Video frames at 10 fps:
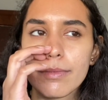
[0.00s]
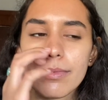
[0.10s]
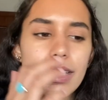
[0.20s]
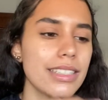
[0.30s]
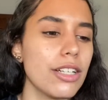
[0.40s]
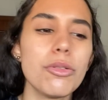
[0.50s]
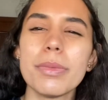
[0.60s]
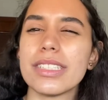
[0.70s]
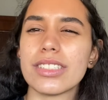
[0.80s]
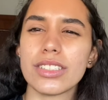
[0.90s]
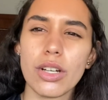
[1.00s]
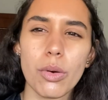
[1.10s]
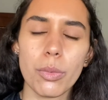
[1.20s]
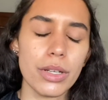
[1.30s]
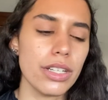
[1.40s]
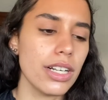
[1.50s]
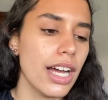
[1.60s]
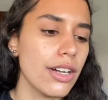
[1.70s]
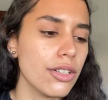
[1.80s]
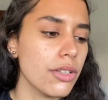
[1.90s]
That would be so weird.
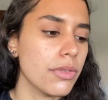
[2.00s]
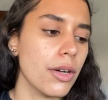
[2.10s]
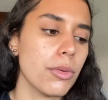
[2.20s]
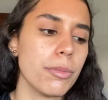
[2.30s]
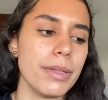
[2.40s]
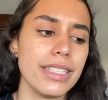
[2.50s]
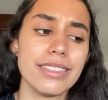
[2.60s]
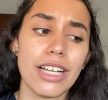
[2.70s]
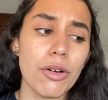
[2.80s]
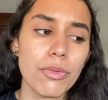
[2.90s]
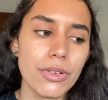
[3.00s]
I don't know if I would be down for